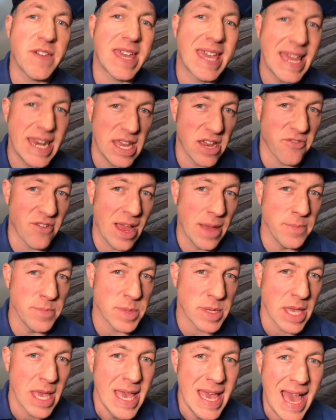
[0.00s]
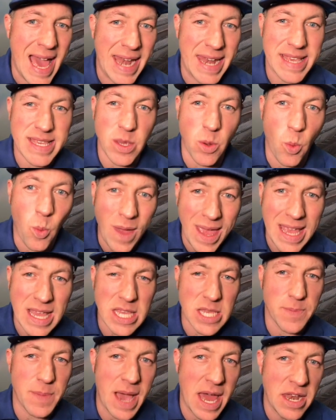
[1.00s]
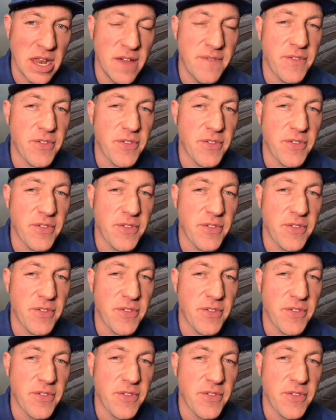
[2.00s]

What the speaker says: kilograms and has a wingspan of